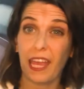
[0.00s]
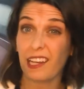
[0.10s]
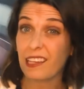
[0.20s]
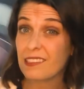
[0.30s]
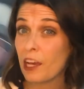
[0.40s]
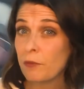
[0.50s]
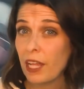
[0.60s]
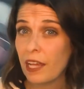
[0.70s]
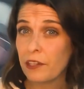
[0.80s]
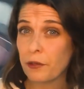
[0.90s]
Annex gum
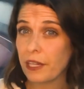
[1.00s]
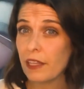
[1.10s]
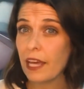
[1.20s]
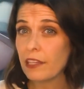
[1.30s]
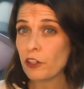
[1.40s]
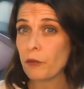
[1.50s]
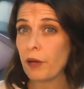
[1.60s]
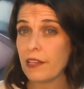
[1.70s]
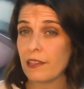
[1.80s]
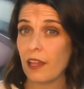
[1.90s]
line or any light cure
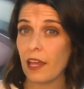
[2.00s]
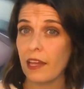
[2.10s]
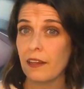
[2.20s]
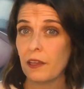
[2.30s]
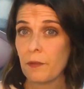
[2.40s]
composite line